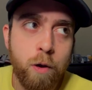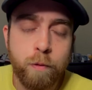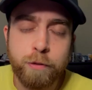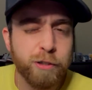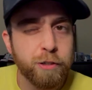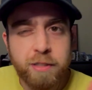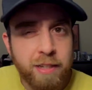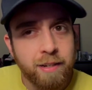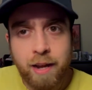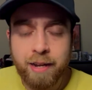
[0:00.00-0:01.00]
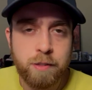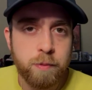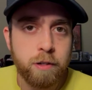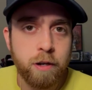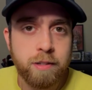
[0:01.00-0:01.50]
older tin, I guess
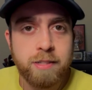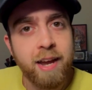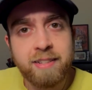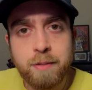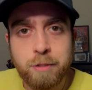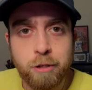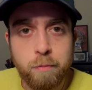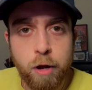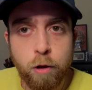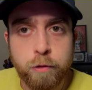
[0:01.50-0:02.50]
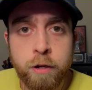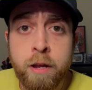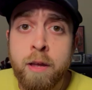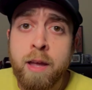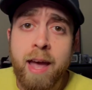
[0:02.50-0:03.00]
we can call it. Tag team's a little bit older.
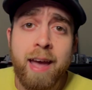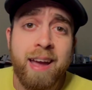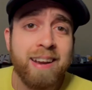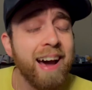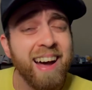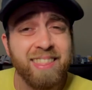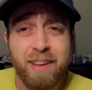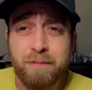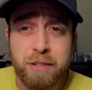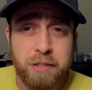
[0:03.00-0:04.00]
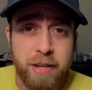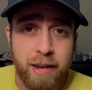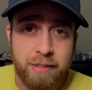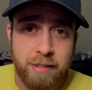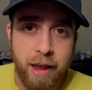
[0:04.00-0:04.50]
And I love the G
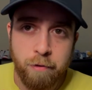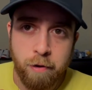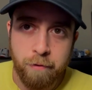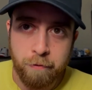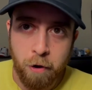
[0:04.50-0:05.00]
X era of